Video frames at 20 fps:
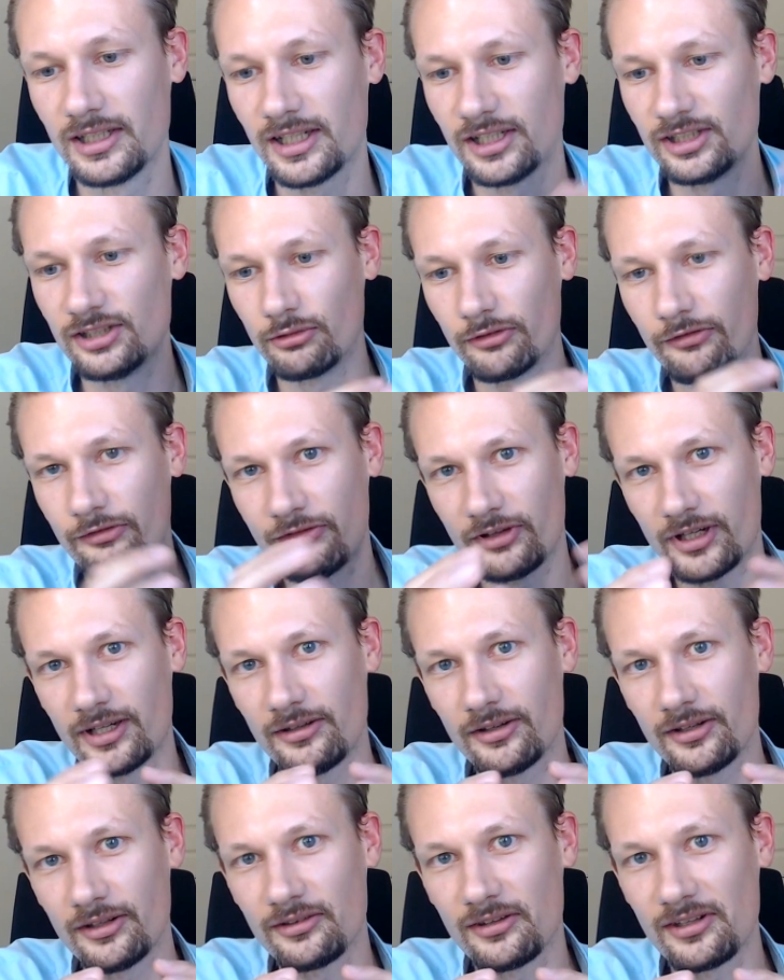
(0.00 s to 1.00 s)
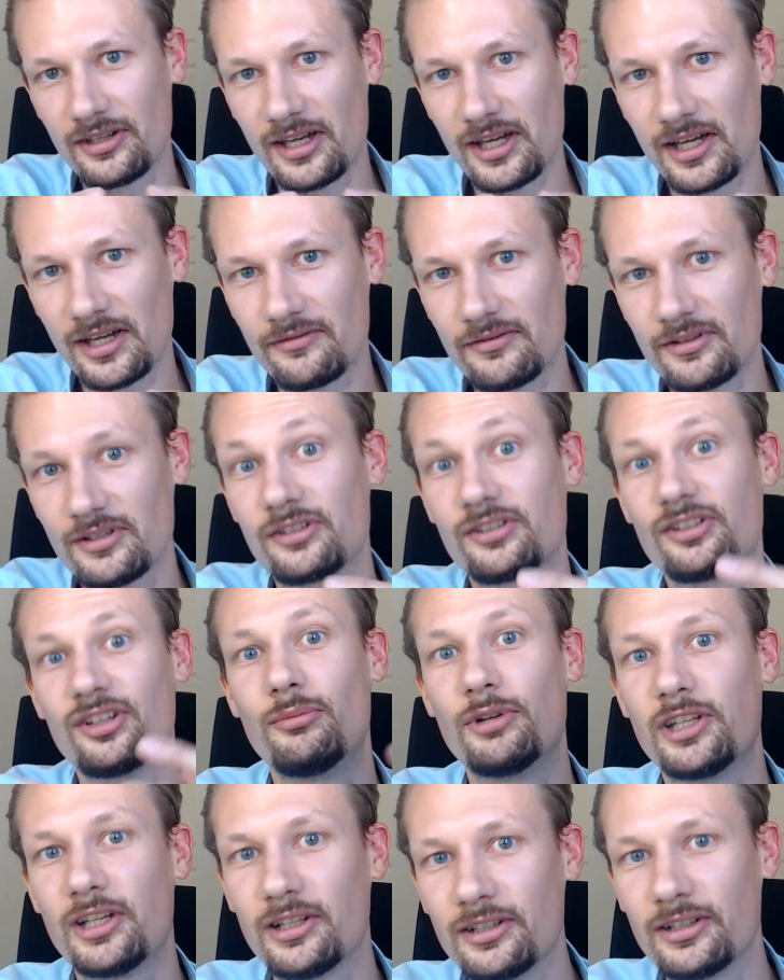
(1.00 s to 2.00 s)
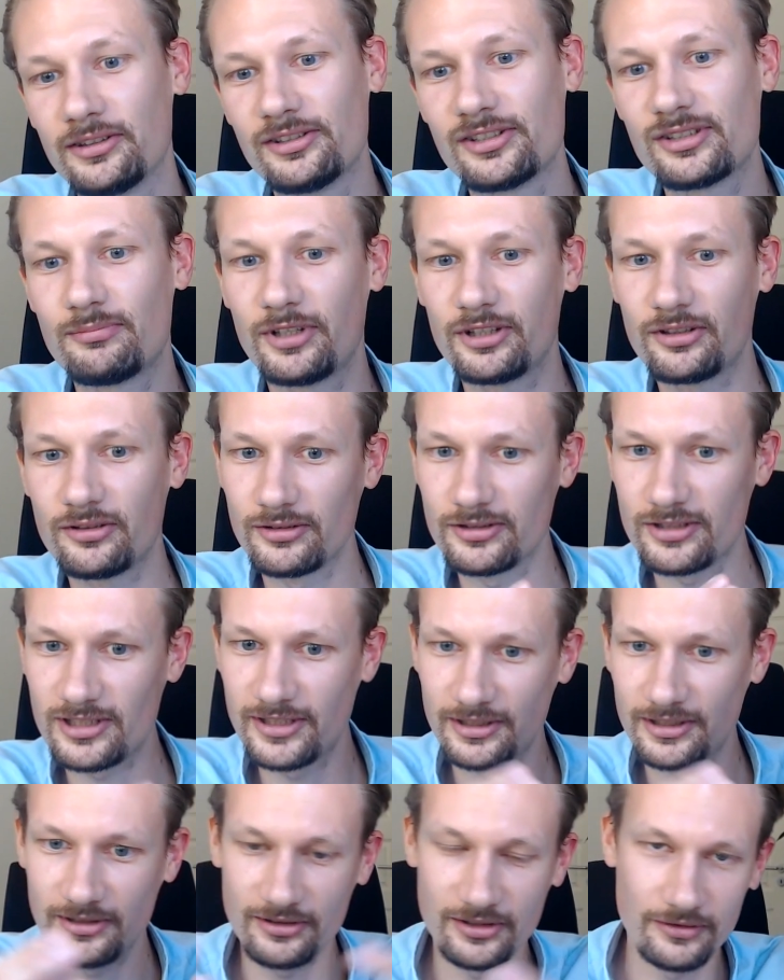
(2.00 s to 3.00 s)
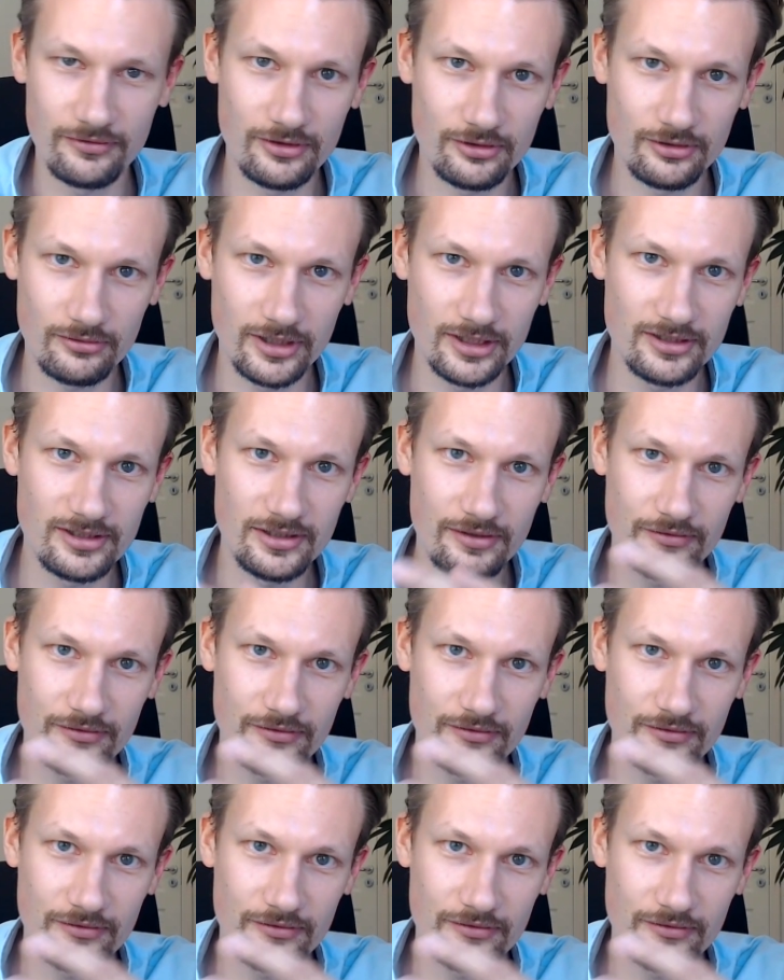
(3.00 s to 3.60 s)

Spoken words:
And you will find that they have commonalities, but they're also slightly different, right?